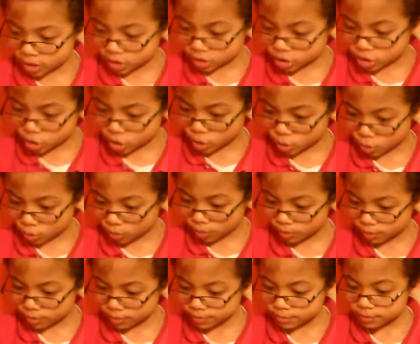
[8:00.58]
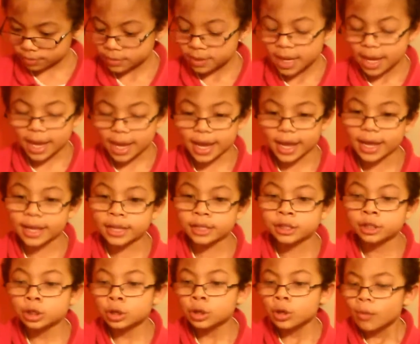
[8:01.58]
to do
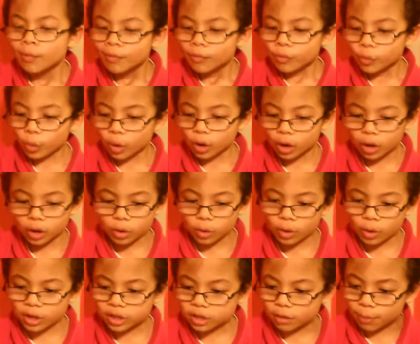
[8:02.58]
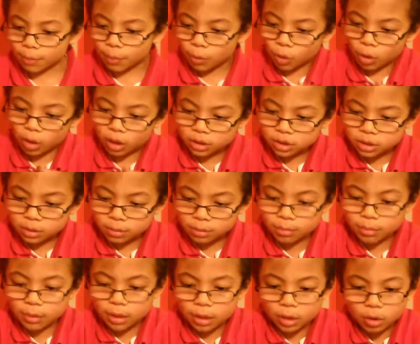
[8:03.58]
is we are going to pour
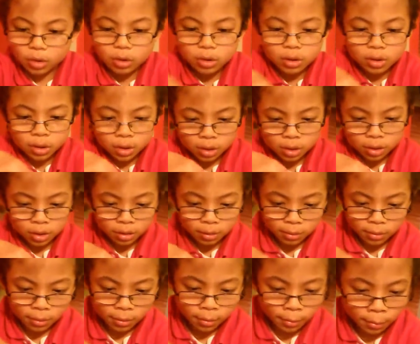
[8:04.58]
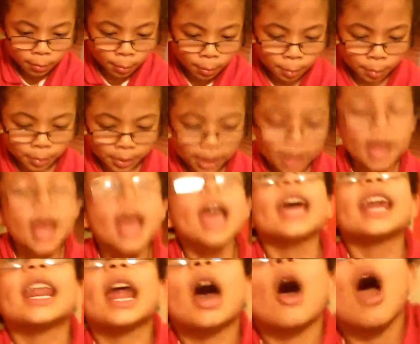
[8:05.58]
some milk,
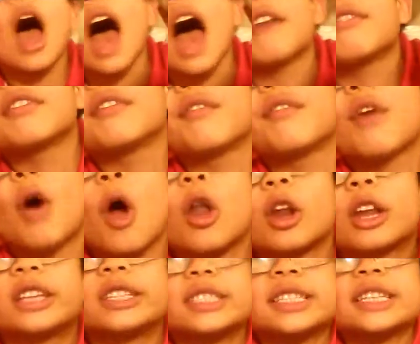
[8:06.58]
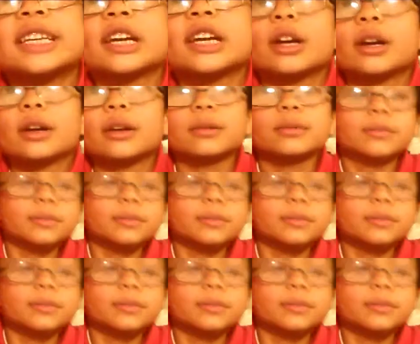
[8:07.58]
and I'll have a volunteer.